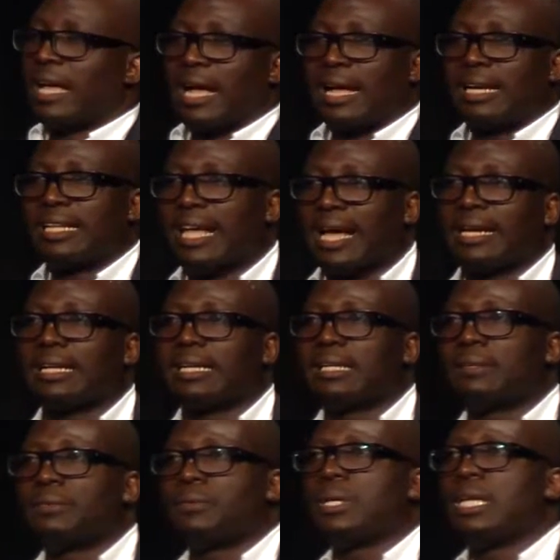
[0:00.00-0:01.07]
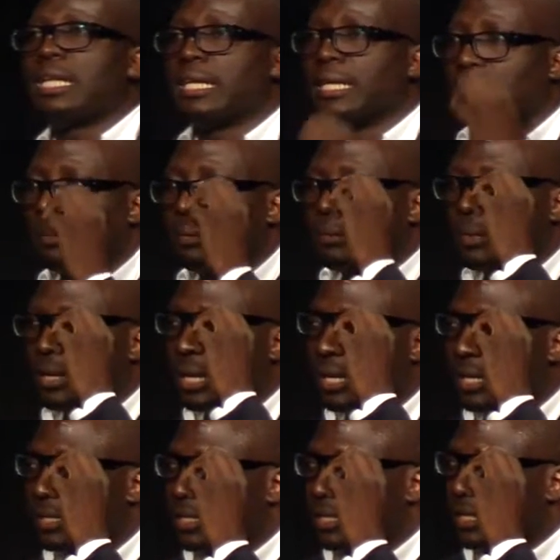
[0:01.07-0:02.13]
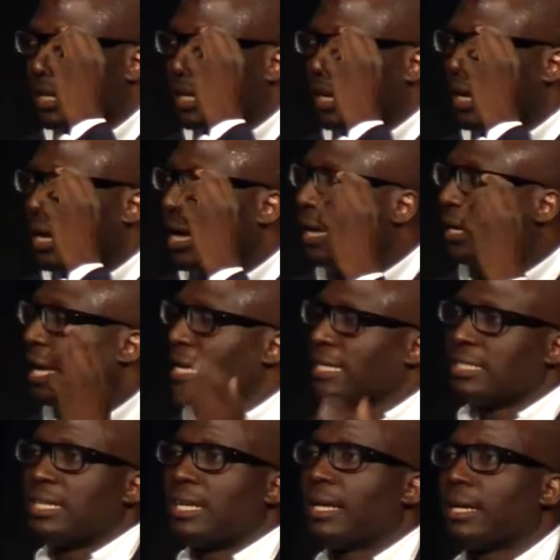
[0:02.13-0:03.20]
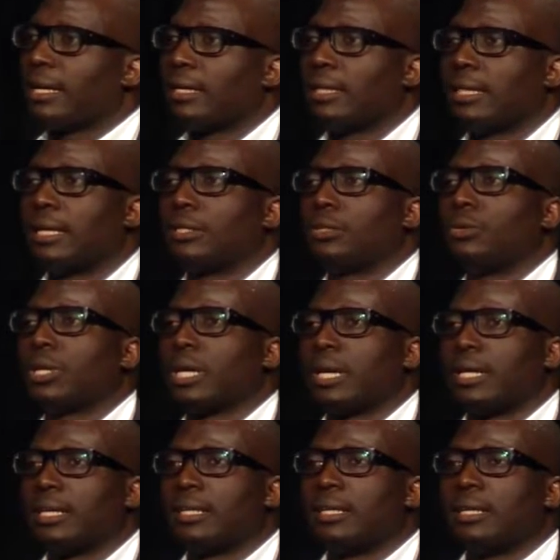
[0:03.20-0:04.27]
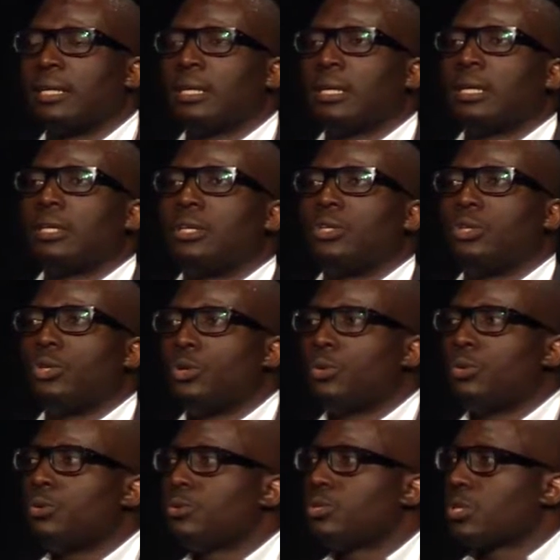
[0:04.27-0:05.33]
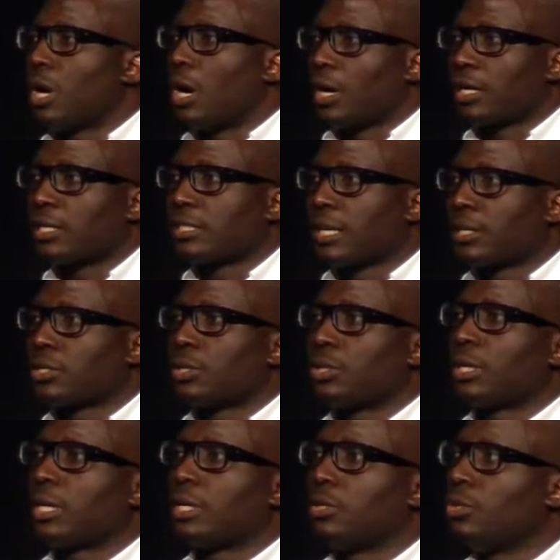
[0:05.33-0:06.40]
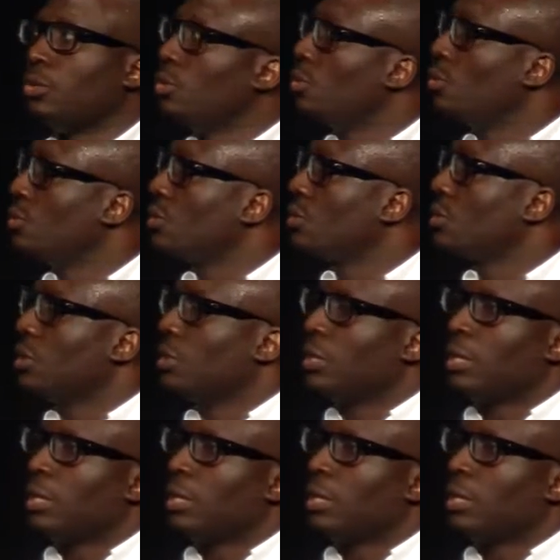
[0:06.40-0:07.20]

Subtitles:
And that really is an idea that you can use architecture, you can use